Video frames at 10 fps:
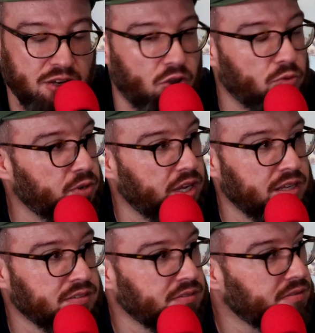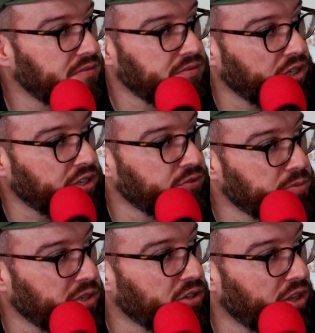hit a home run, they'll give you
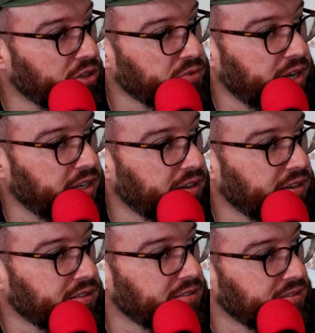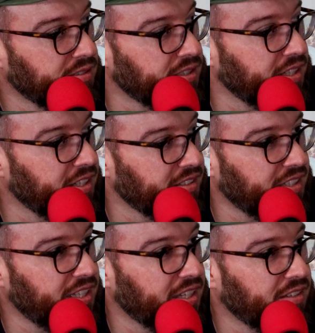$1 million right here. And then
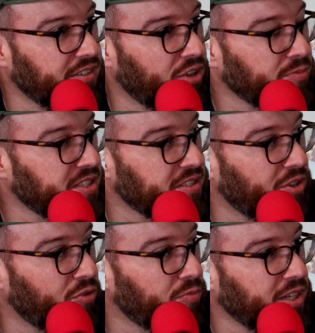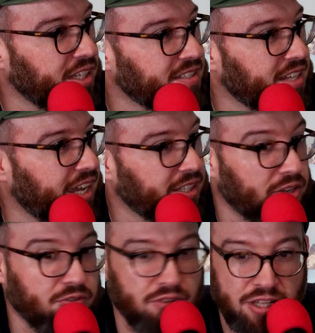the kid almost hits a home run, gets tagged
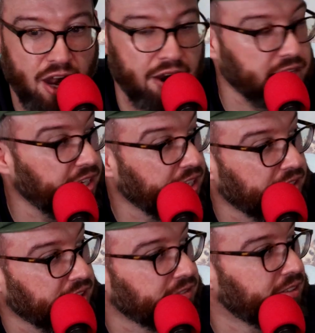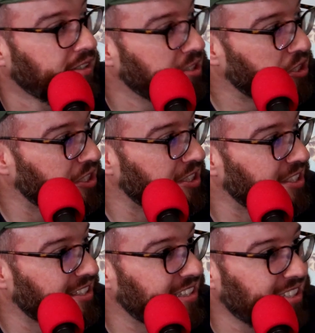out, and they're like, all right, you get nothing.
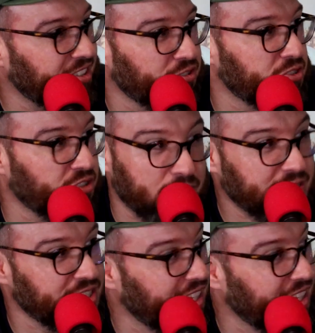It's like there's so much of